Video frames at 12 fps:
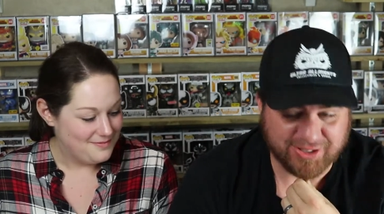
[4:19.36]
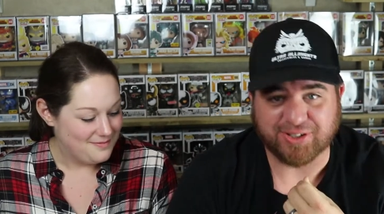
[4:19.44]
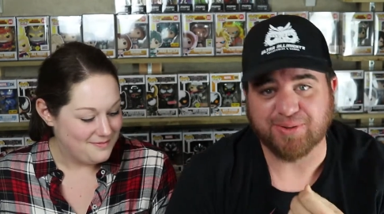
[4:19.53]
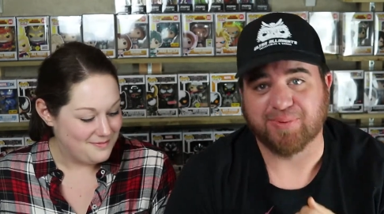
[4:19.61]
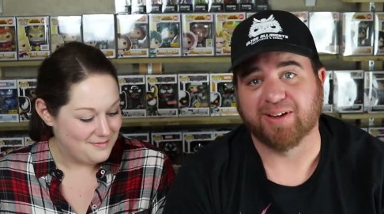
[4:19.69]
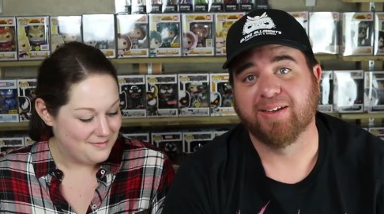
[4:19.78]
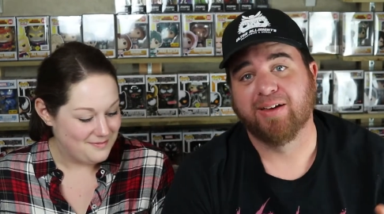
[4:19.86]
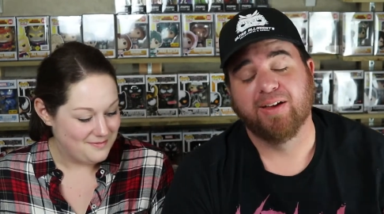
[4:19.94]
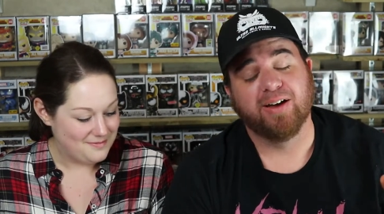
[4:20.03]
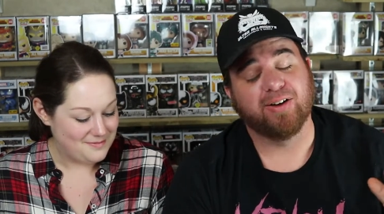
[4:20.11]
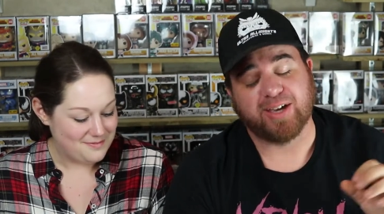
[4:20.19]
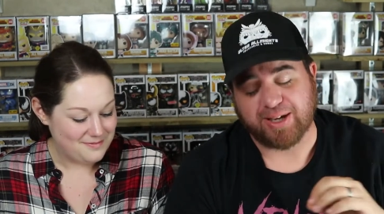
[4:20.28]
Speaker 1: no coupon.
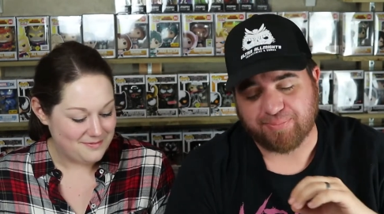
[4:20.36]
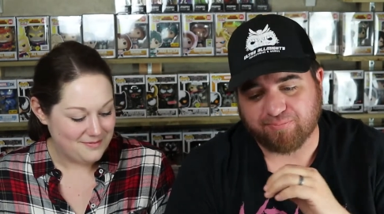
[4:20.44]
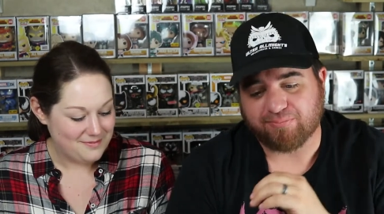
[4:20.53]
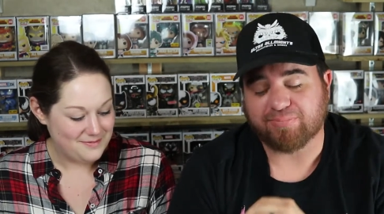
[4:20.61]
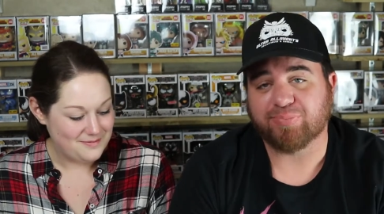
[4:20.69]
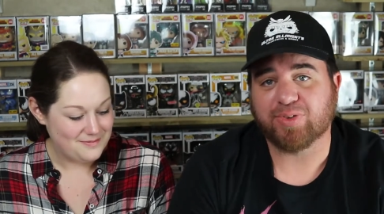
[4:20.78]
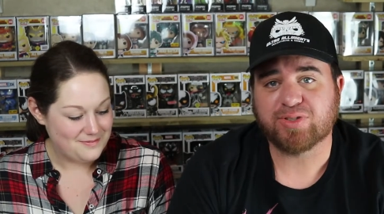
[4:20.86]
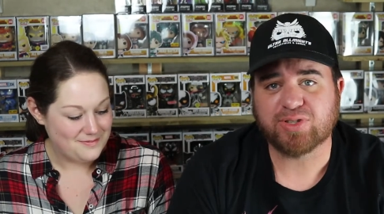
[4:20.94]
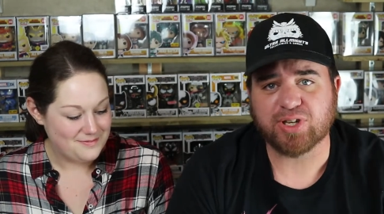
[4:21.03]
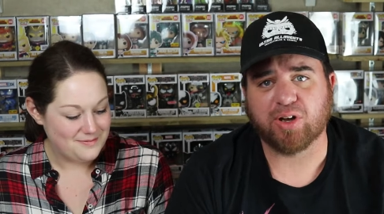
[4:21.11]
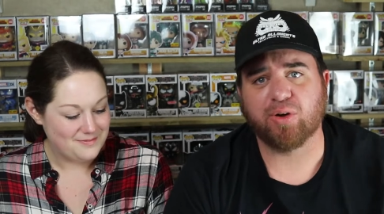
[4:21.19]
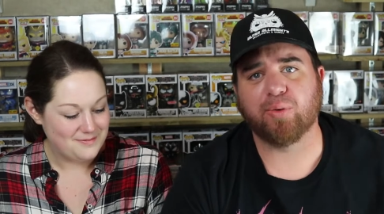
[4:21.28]
Okay,
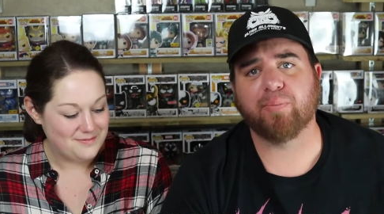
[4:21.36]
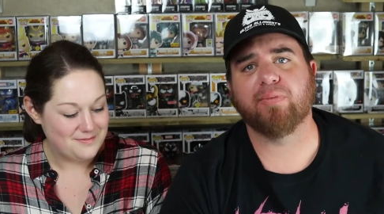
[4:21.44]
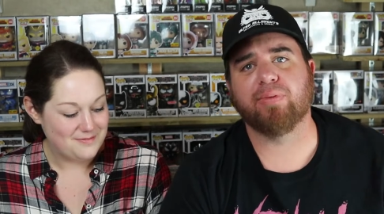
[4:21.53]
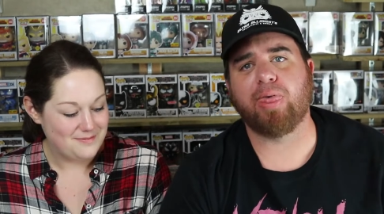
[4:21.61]
so